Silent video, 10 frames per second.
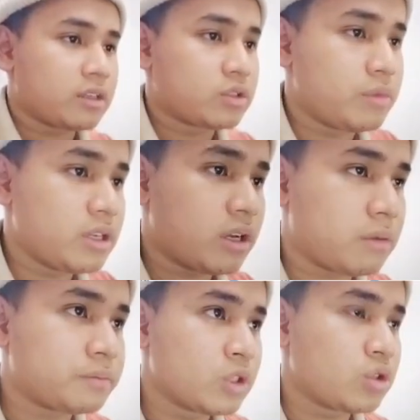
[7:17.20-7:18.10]
to be
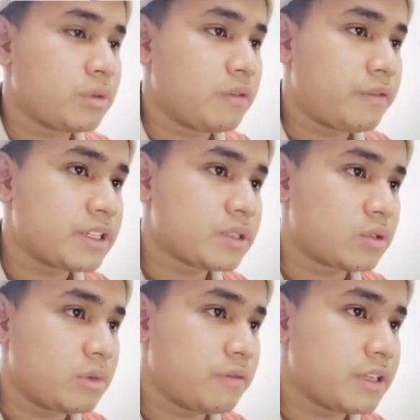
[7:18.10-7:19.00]
the first
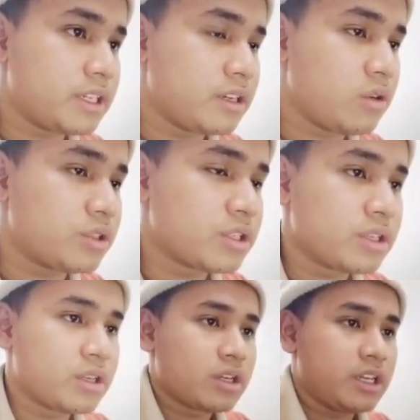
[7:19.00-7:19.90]
in the nodes
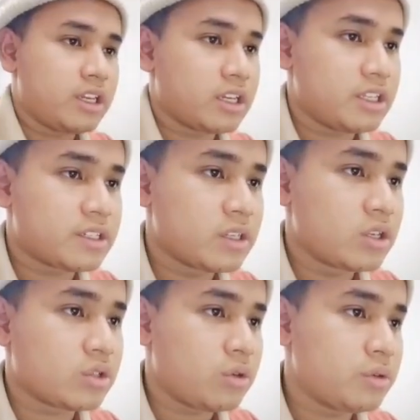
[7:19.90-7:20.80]
in the linked list.
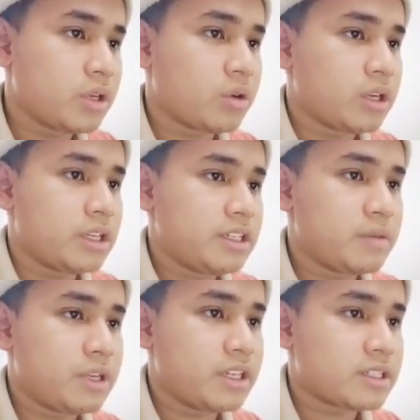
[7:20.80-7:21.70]
So it just
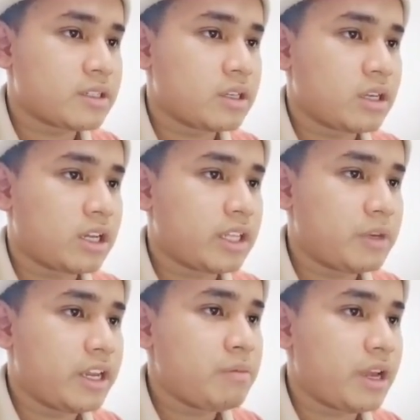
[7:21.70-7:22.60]
simply type
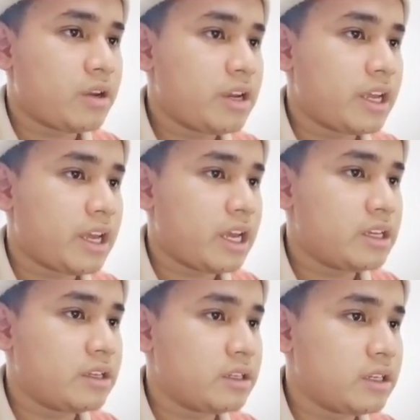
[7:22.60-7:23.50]
the name dot and
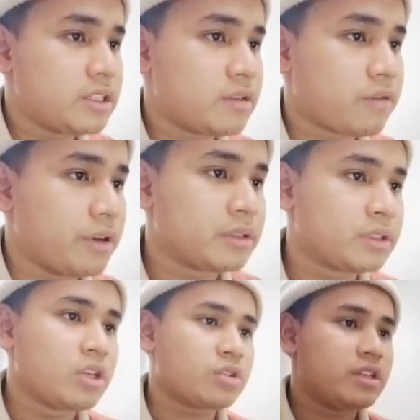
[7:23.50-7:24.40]
the insert front.
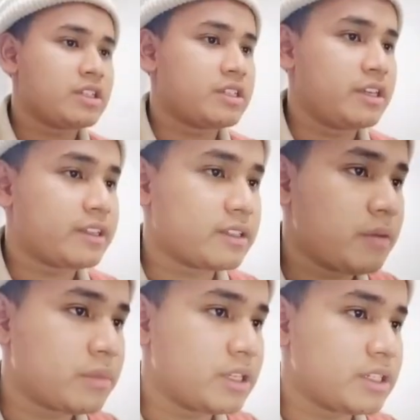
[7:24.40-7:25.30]
So this is the data
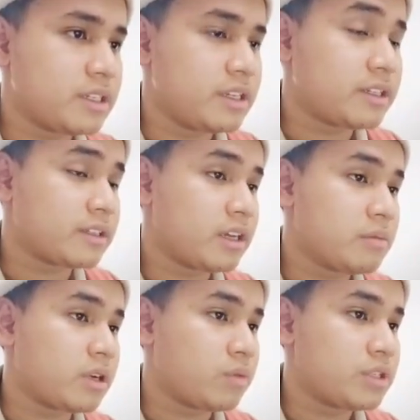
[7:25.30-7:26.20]
type. This is the data type,
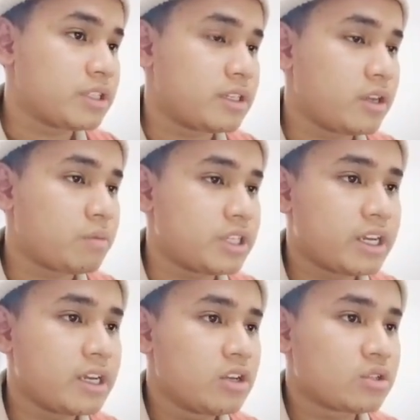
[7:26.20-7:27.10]
which is the
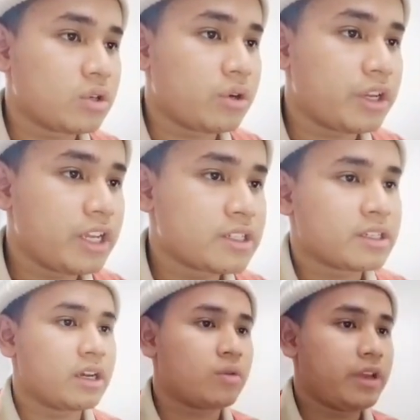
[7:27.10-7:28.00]
object. So next,
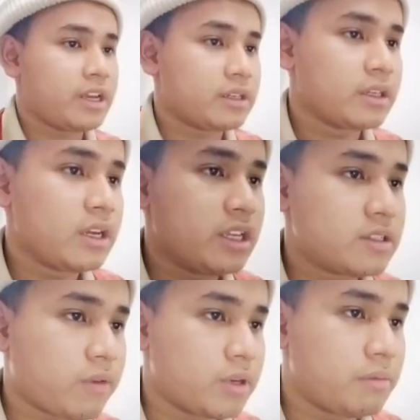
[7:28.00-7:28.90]
we had
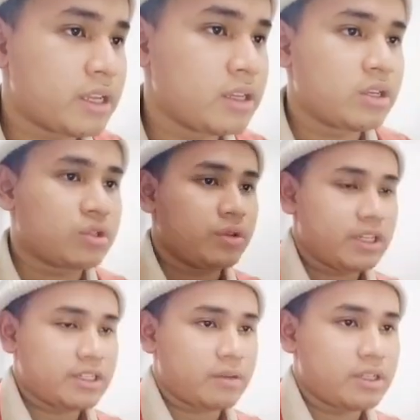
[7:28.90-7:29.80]
insert from the back. So it
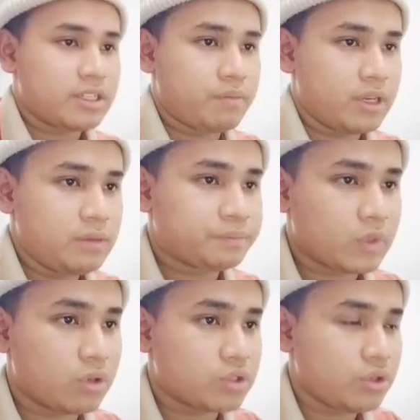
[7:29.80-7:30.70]
is just simple
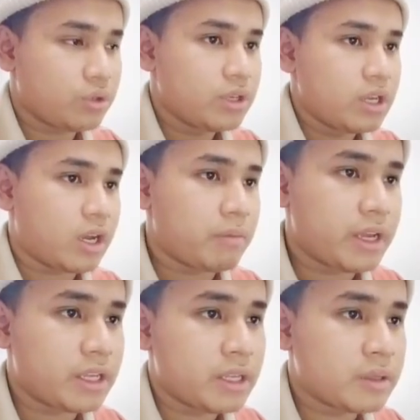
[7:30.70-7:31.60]
also
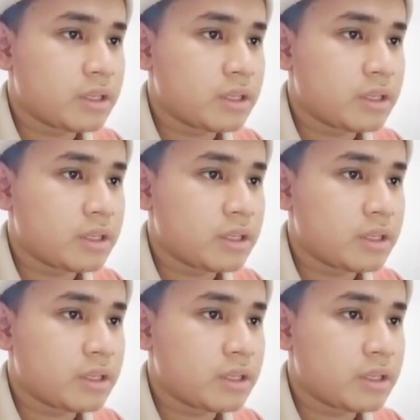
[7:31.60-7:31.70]
by